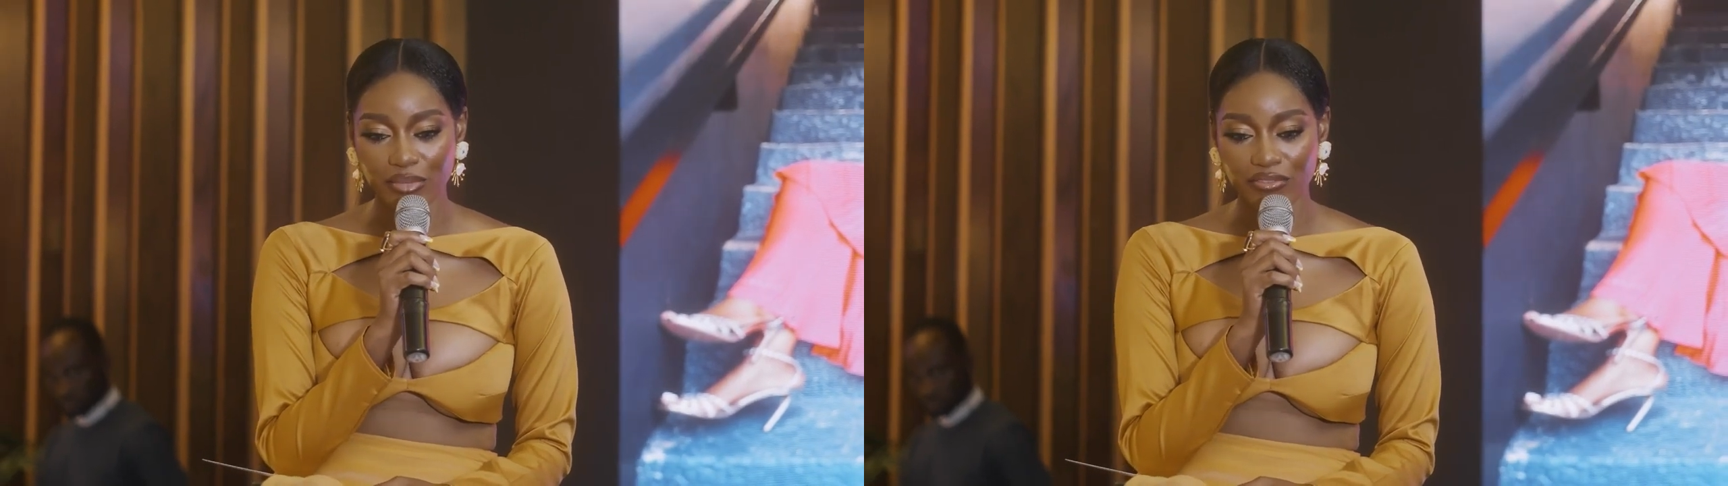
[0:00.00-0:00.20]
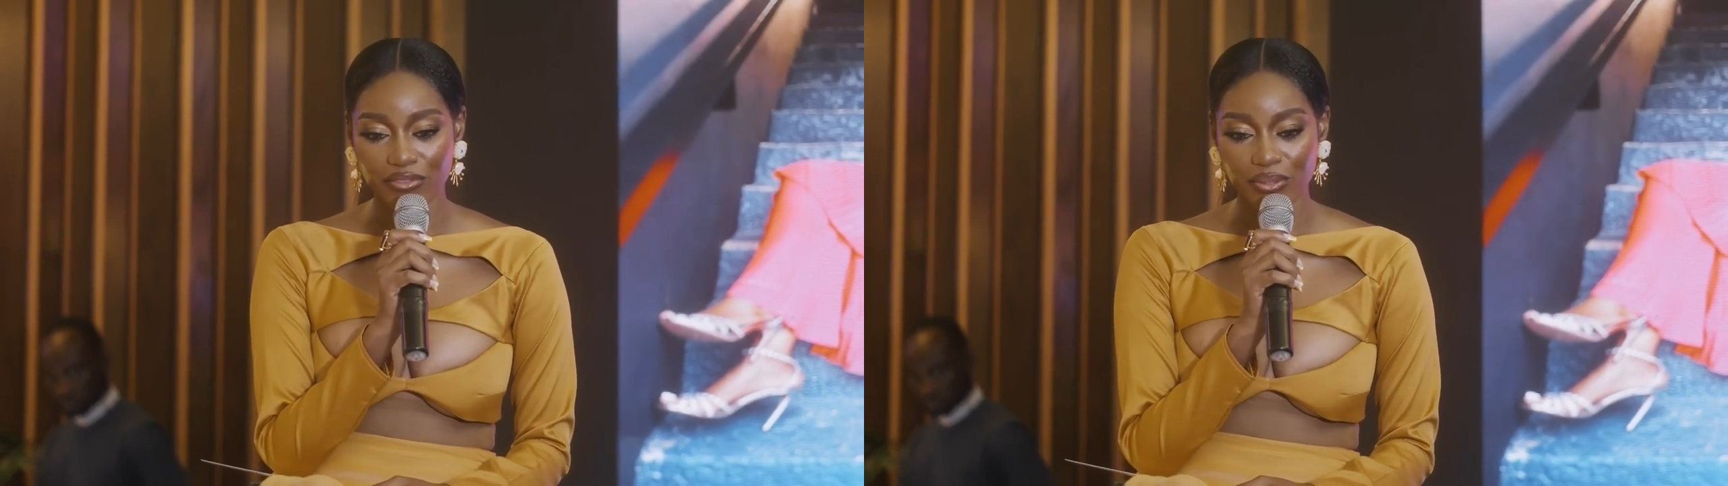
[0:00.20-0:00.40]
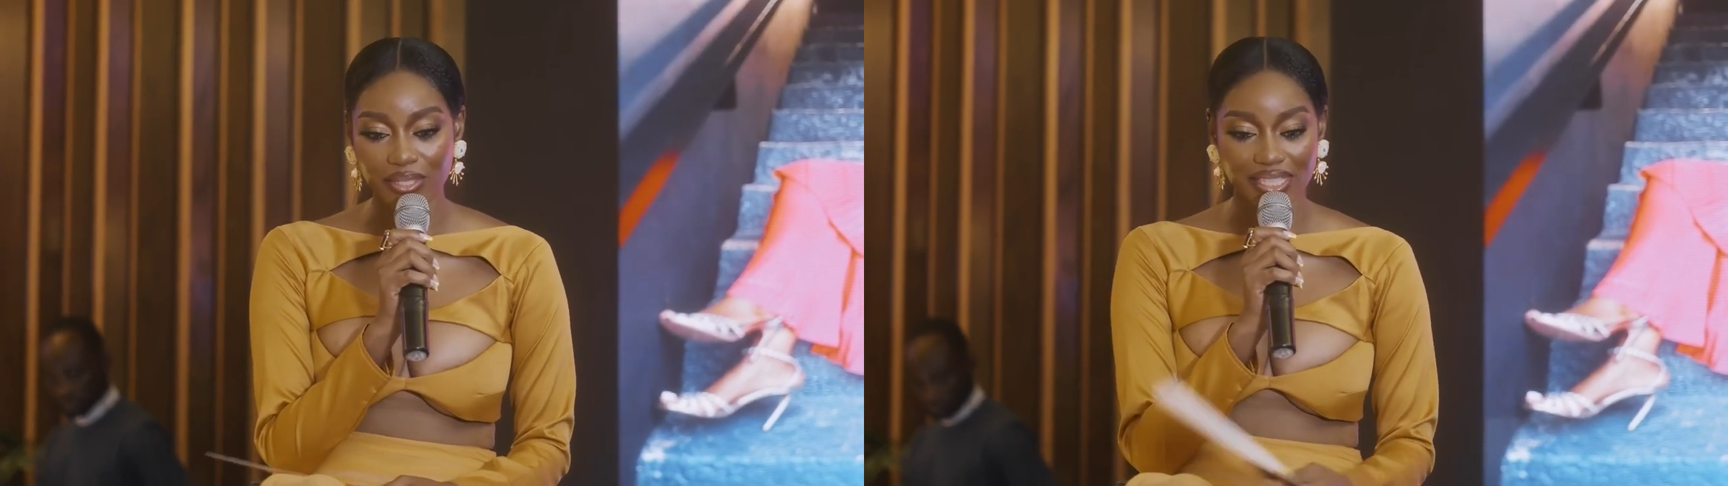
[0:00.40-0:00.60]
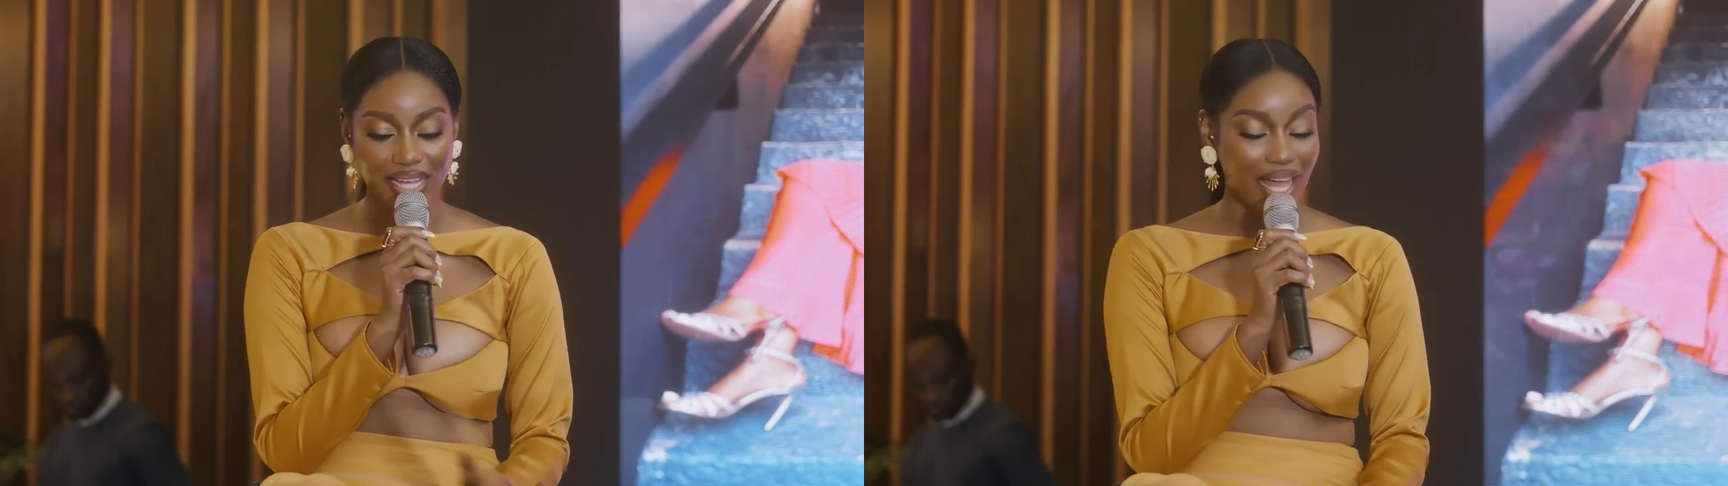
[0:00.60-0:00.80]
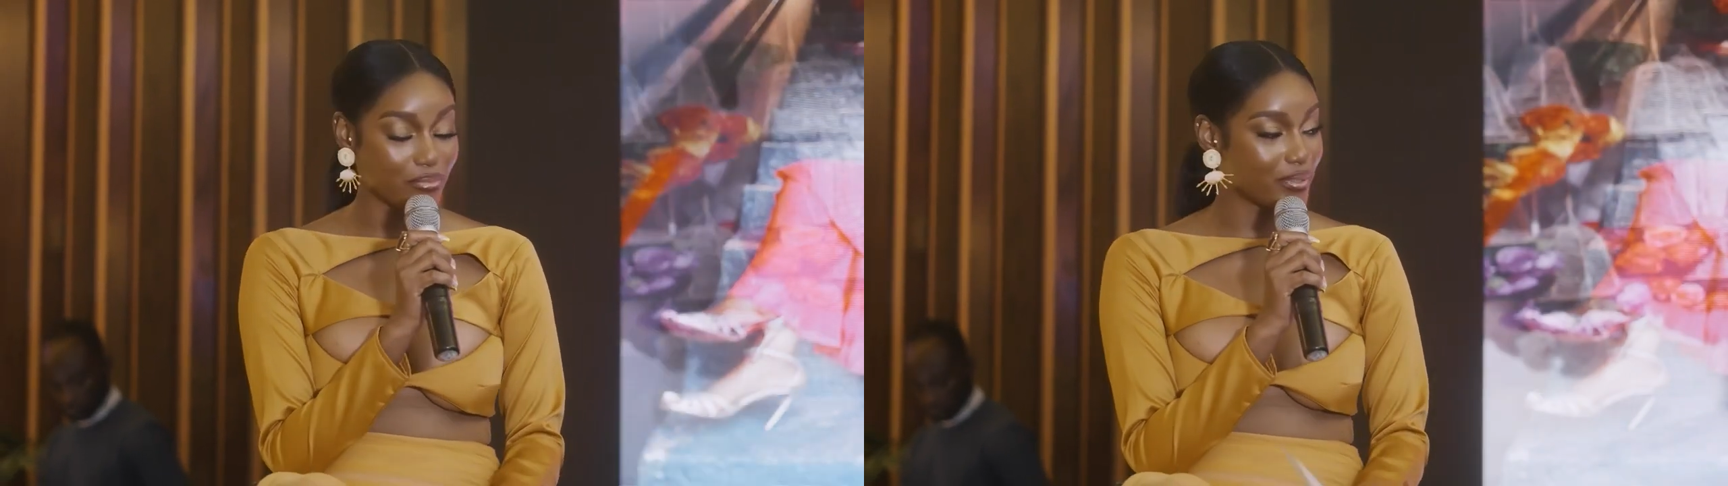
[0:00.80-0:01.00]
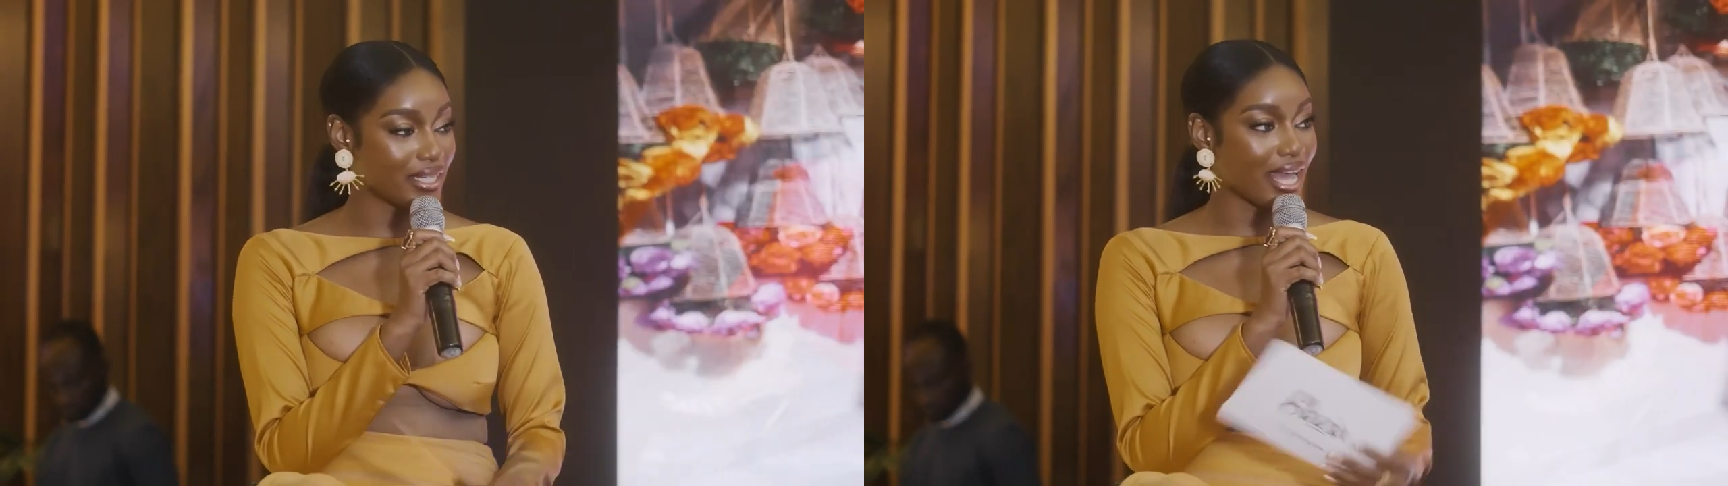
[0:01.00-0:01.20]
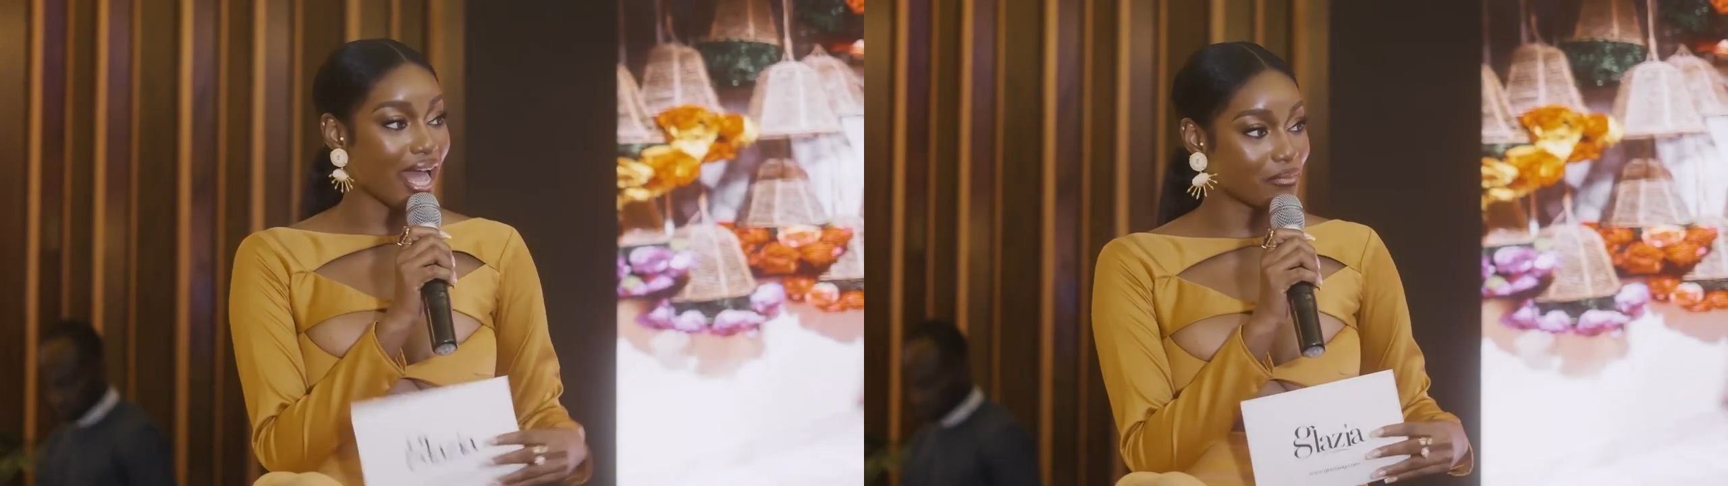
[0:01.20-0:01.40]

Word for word: My followers are happy.